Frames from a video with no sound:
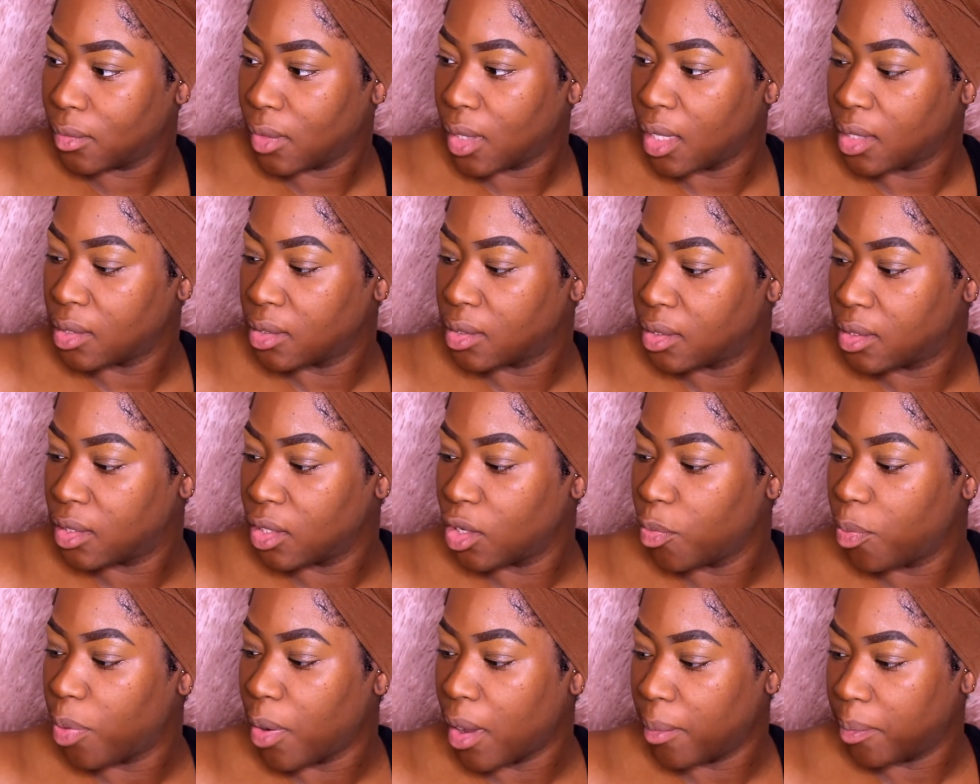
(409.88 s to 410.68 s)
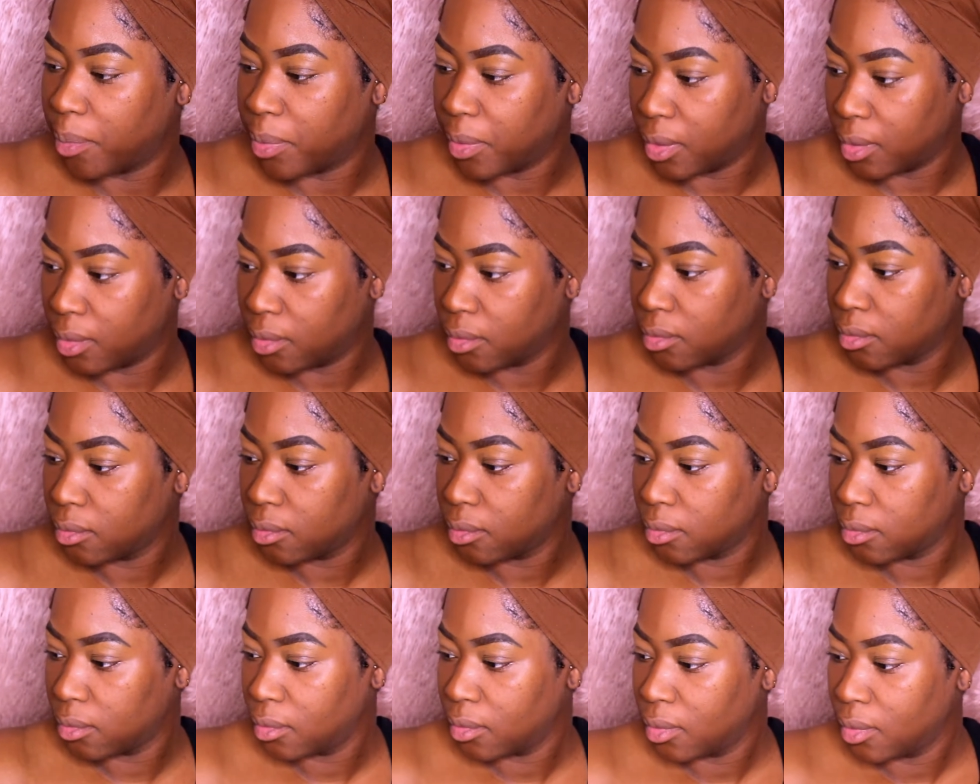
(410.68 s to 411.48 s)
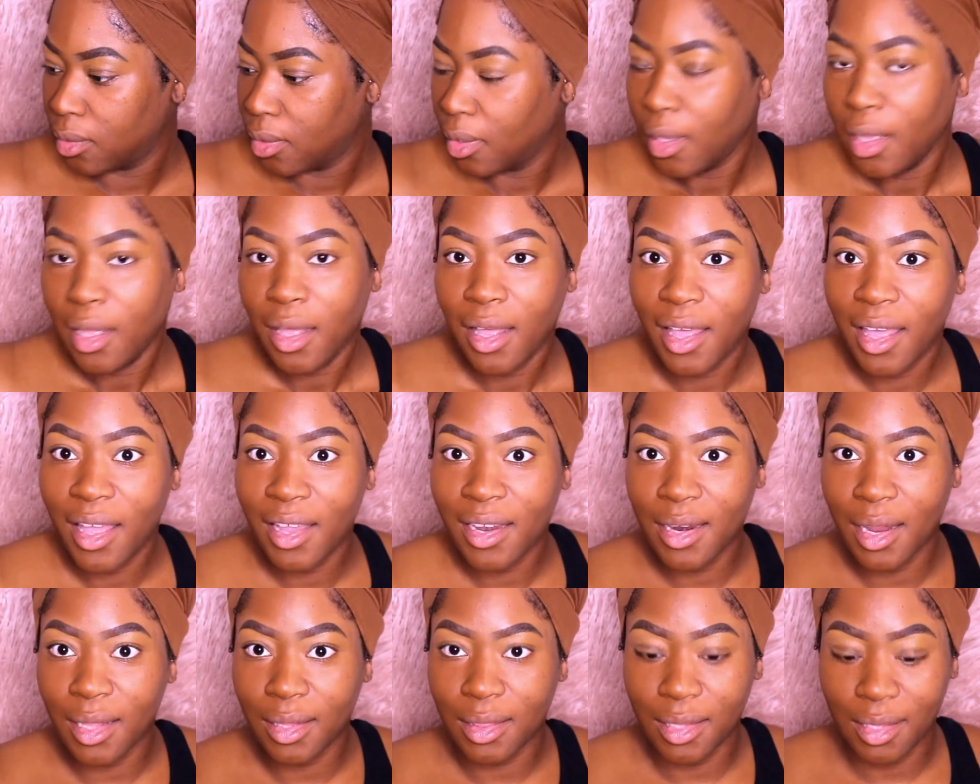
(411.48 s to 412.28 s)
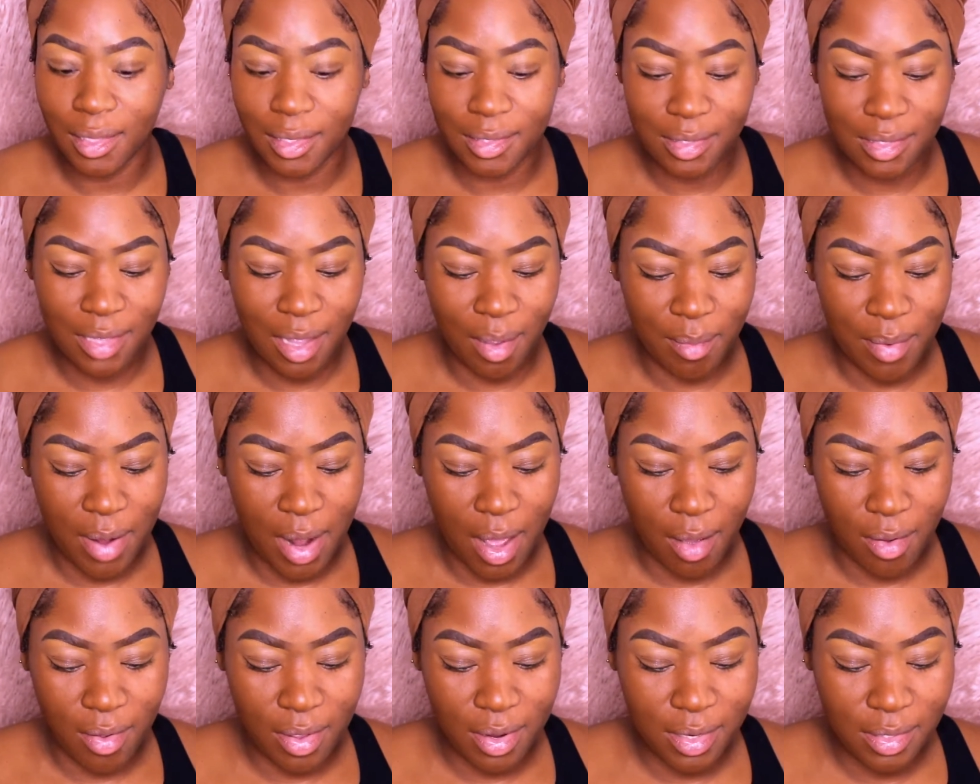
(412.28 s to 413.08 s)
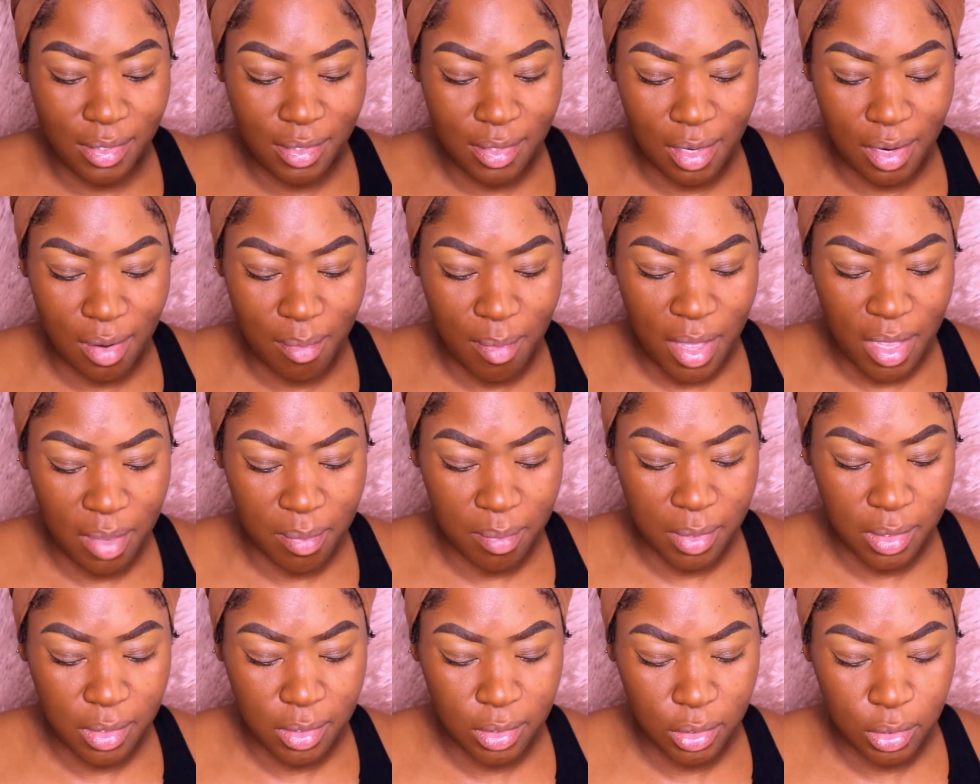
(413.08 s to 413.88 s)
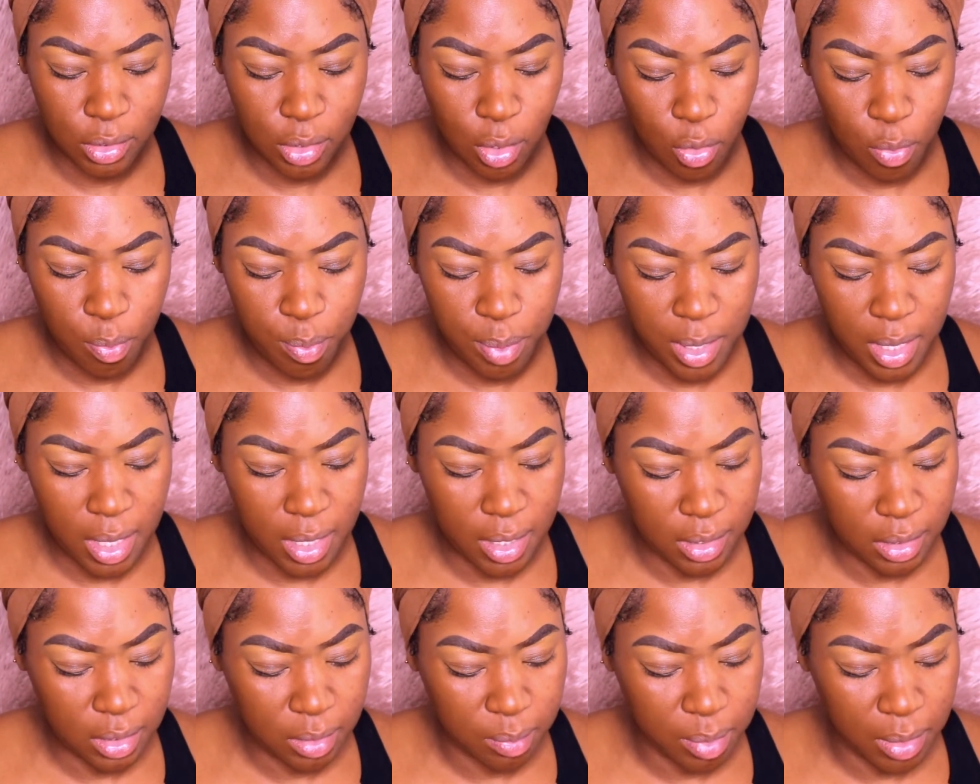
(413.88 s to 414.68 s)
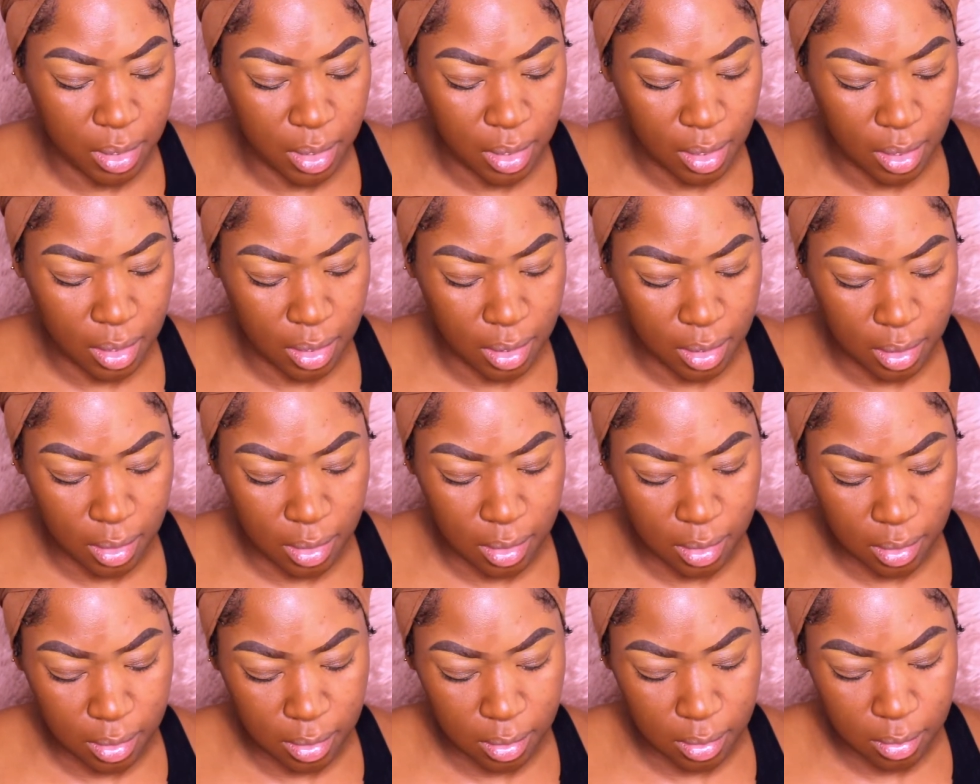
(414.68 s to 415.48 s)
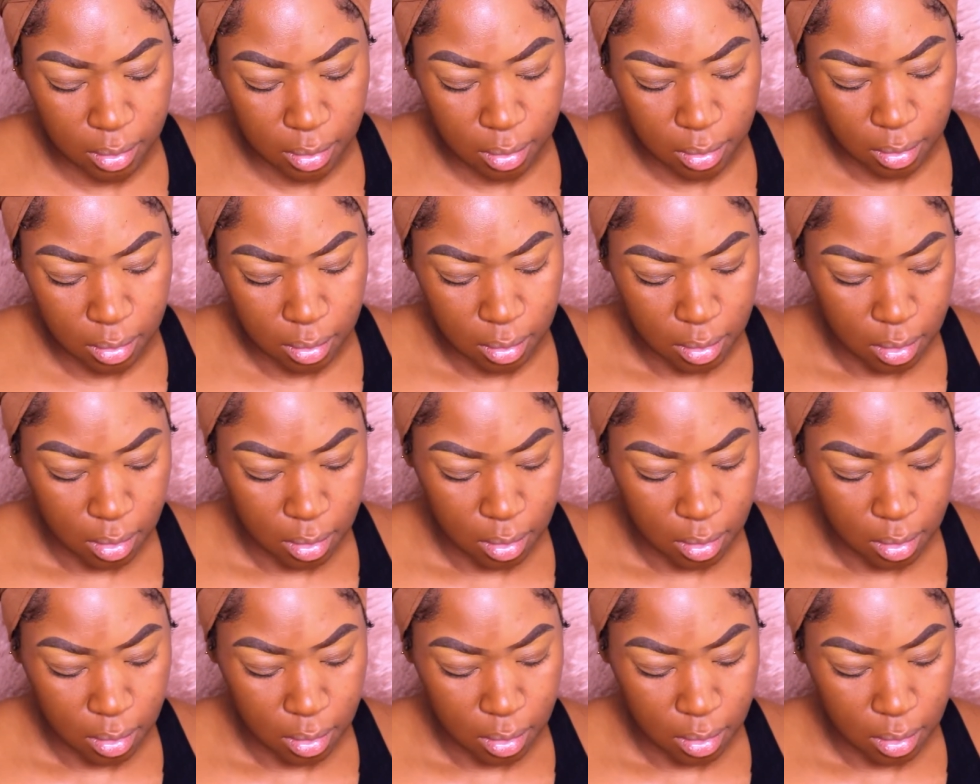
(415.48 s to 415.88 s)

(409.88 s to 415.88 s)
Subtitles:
And still pumping. And nothing is coming out. And it's going to make me so pissed because